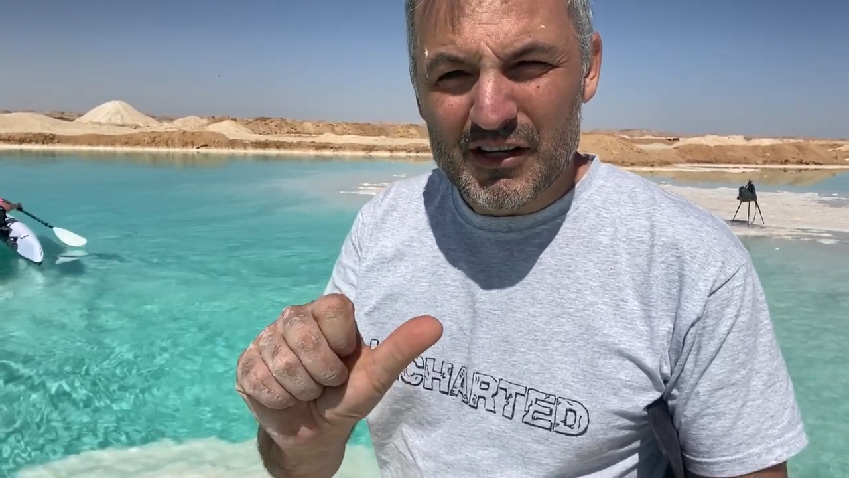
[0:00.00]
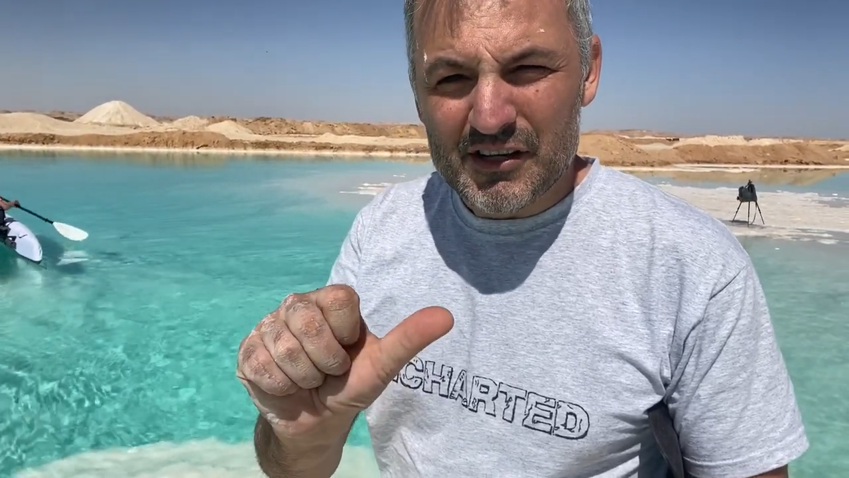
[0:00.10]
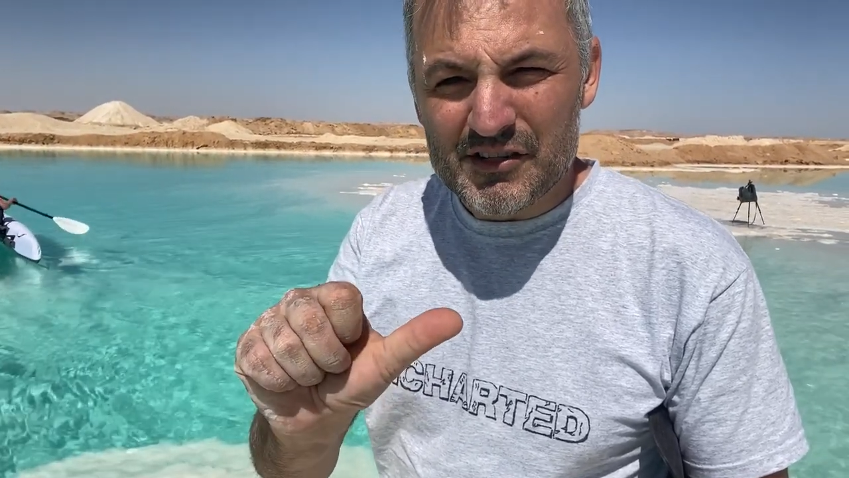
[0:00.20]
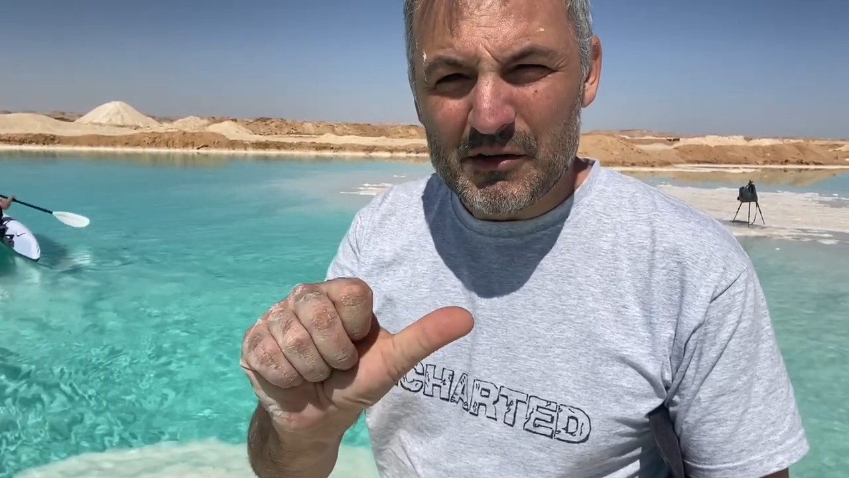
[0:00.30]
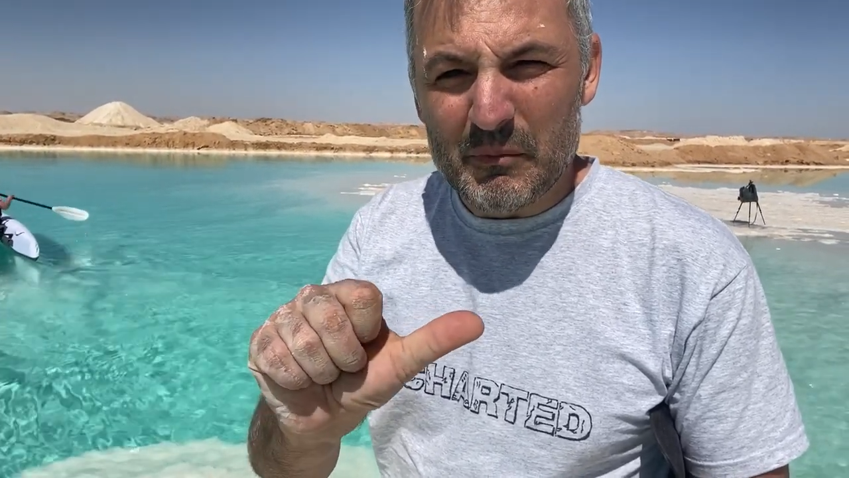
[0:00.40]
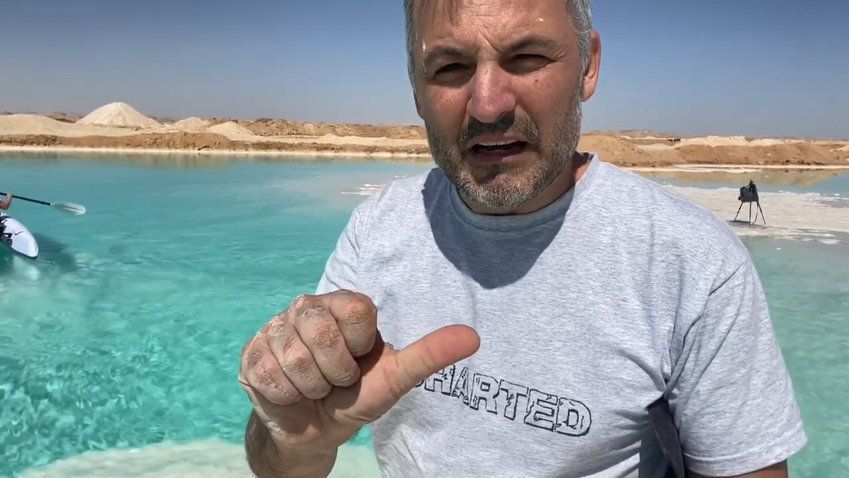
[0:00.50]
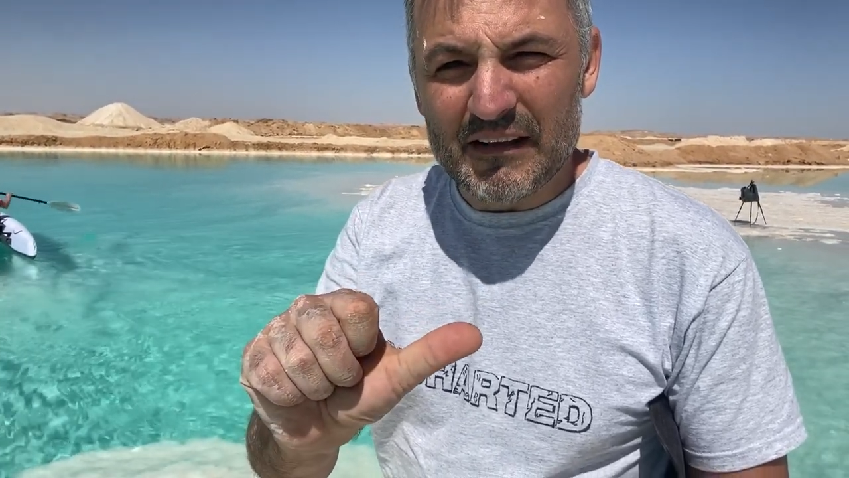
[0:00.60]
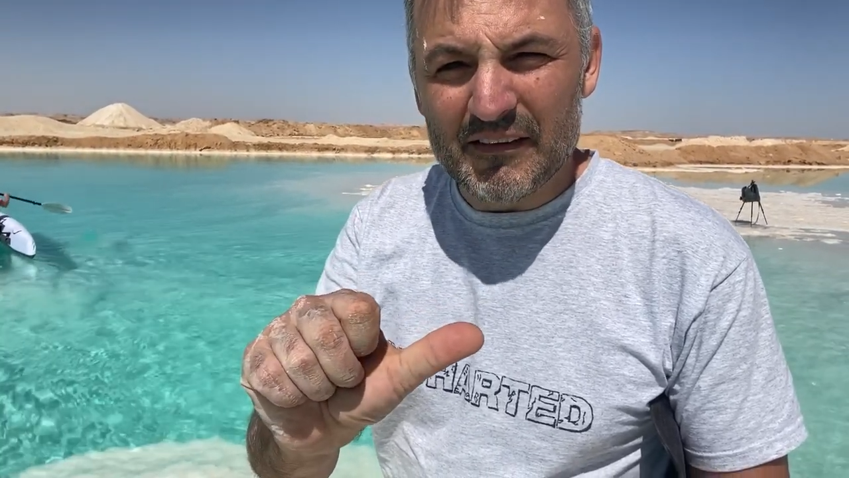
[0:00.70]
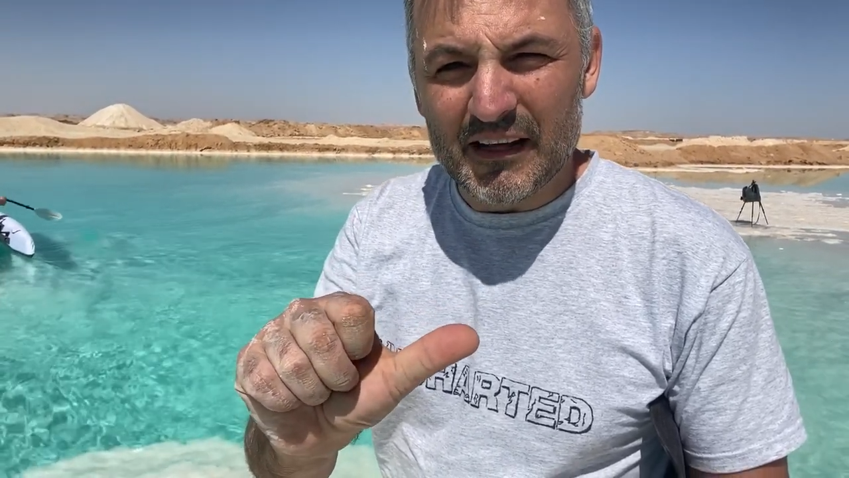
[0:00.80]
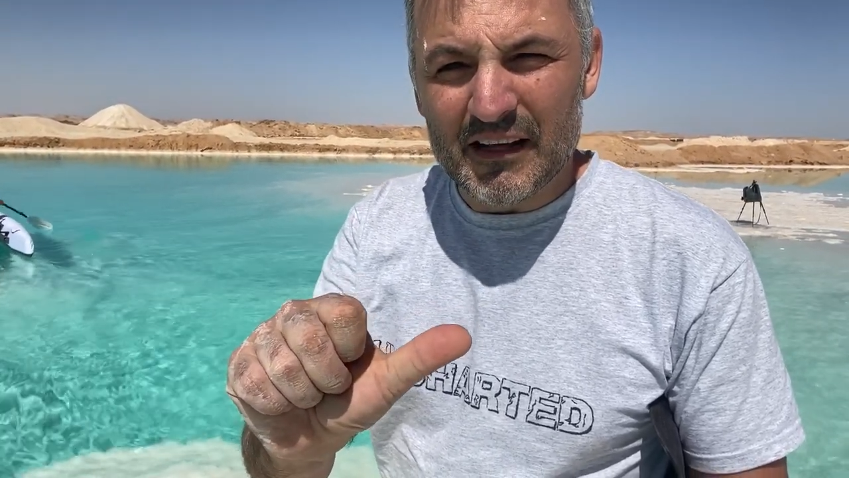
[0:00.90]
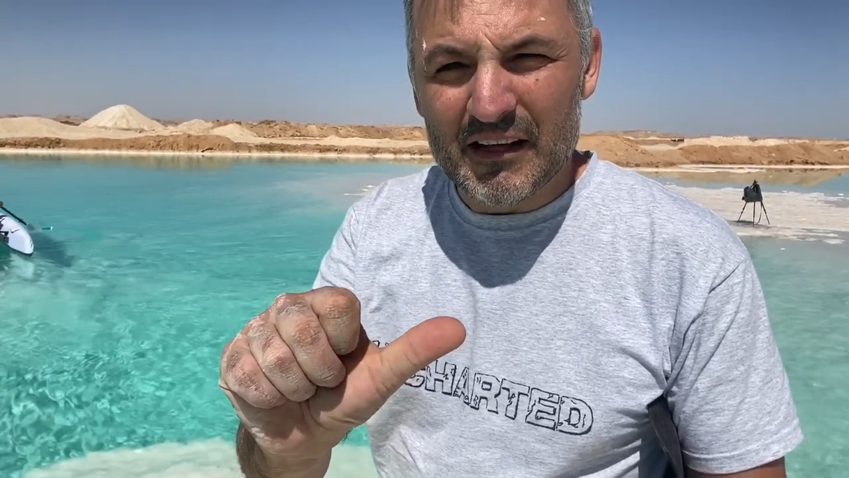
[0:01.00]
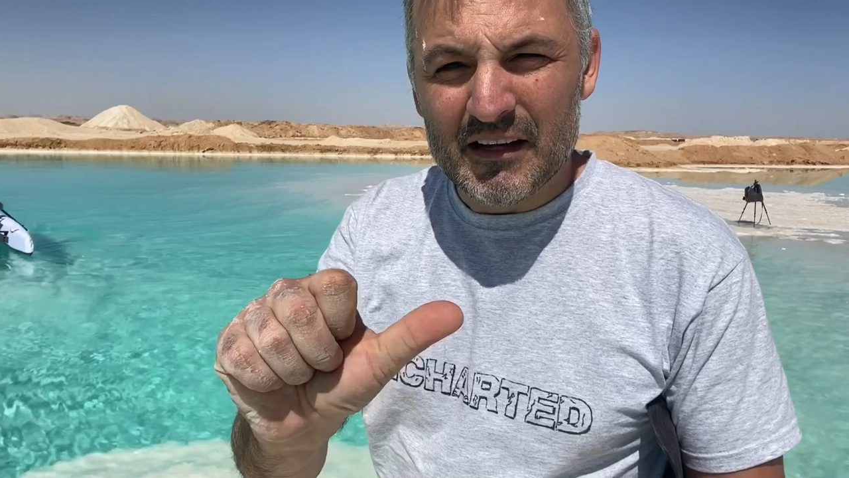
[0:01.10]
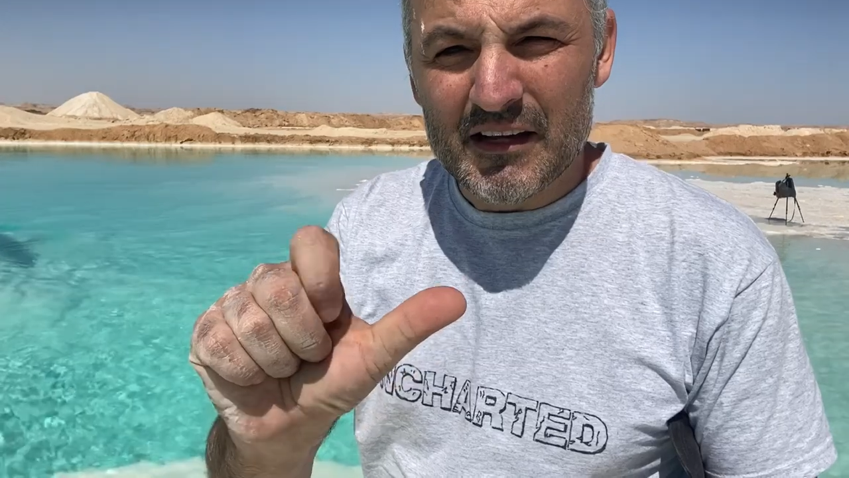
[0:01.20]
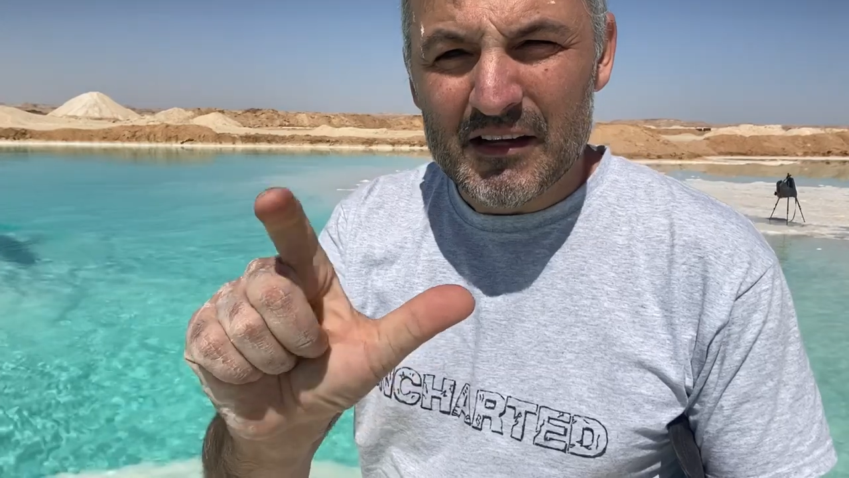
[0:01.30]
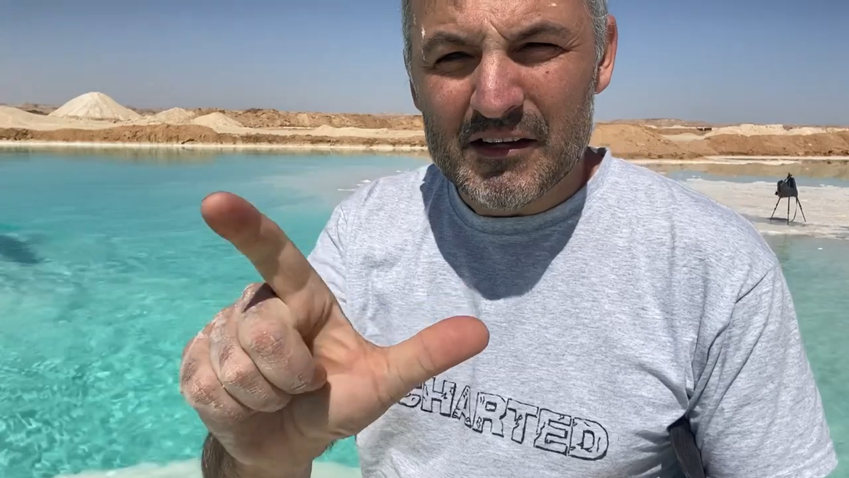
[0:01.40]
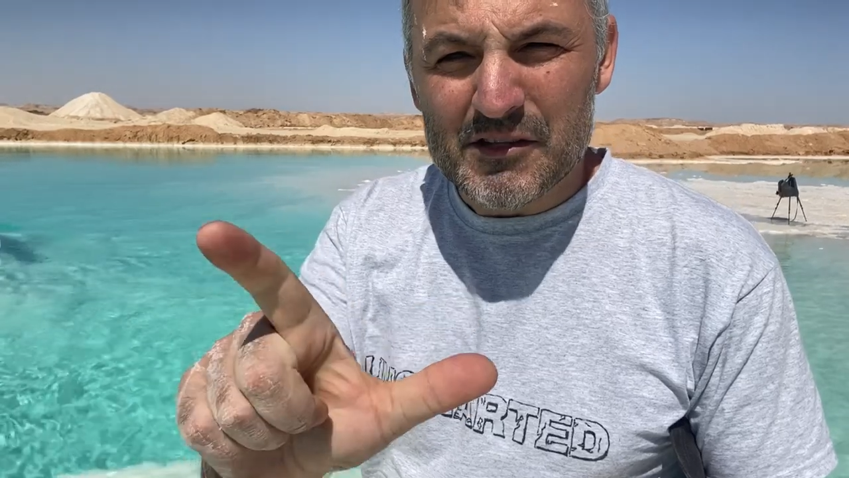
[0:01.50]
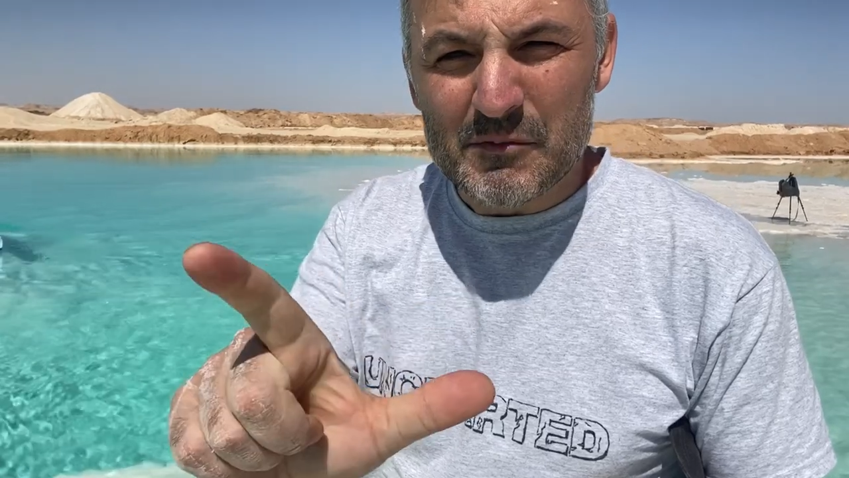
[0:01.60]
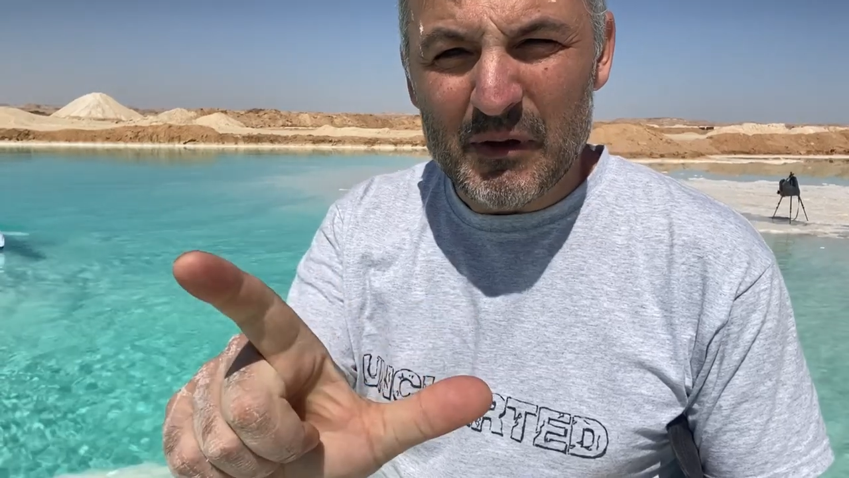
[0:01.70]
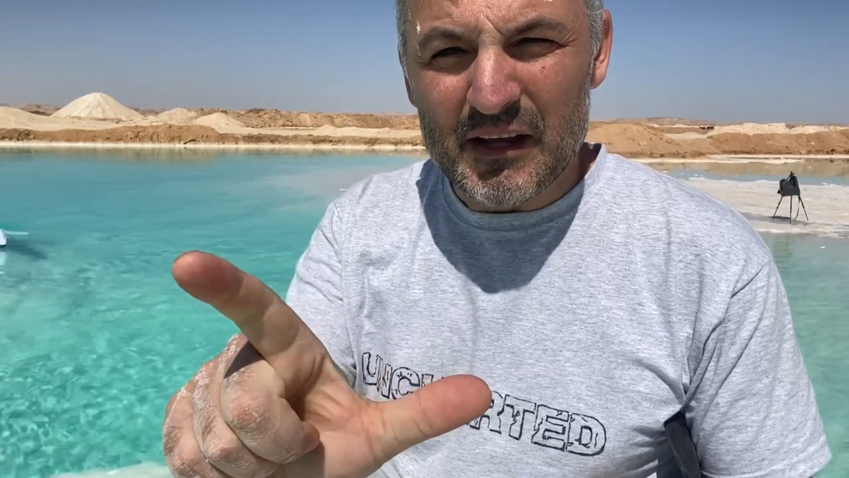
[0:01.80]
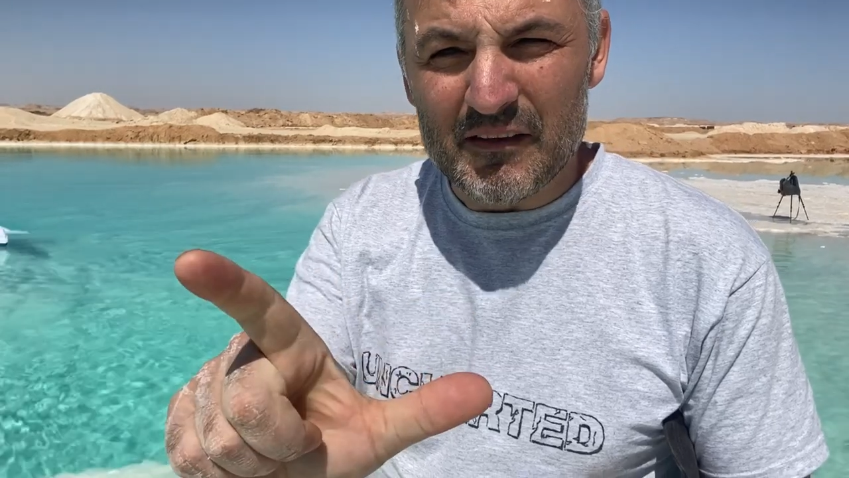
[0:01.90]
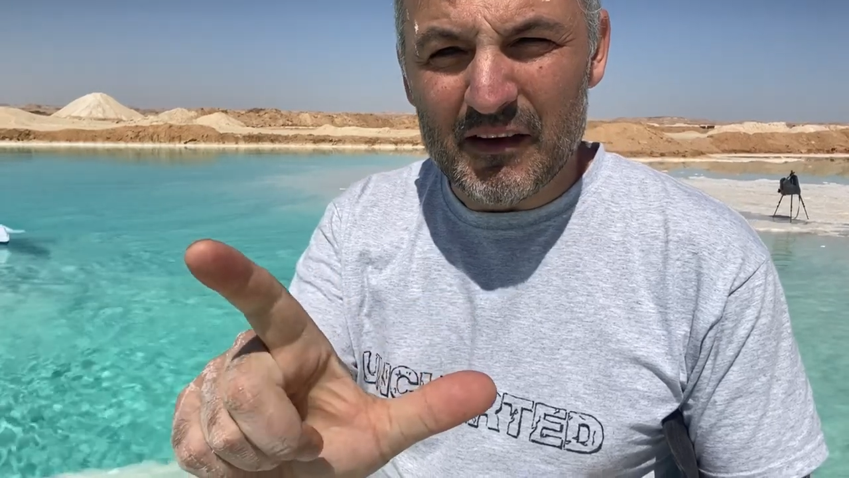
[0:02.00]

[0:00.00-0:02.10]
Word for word: Stability, speed